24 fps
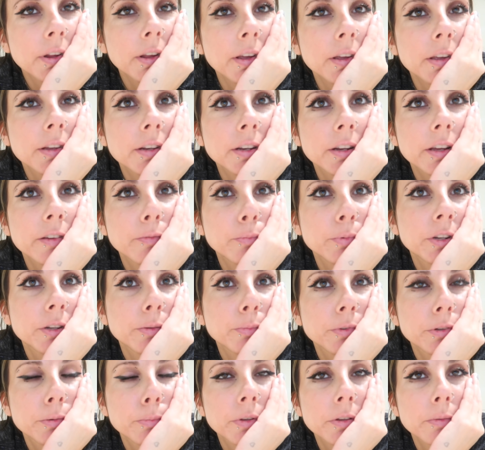and I've been
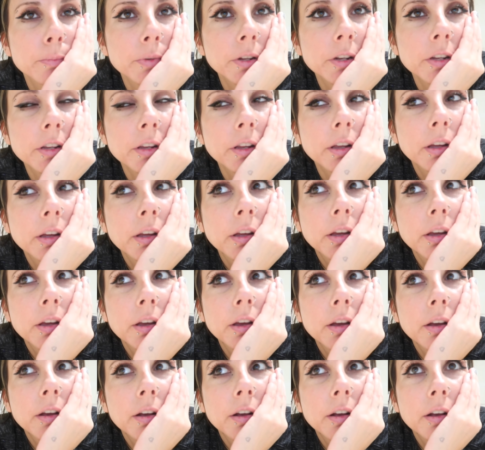able to make money.
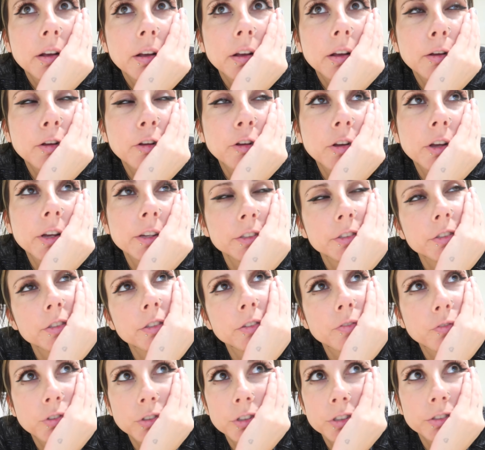I
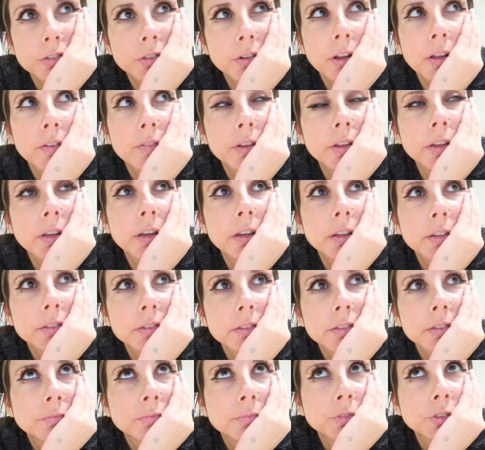just, of course, don't have it
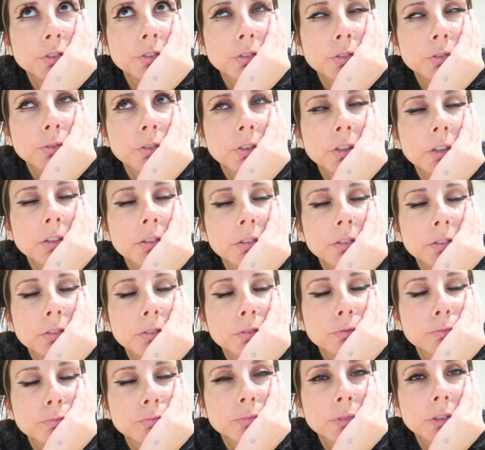yet. So I don't
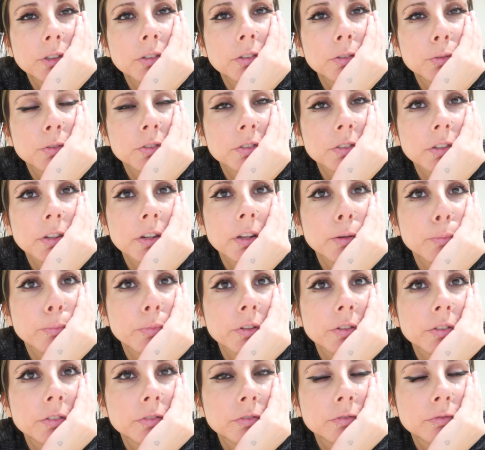know. I don't know what's gonna happen.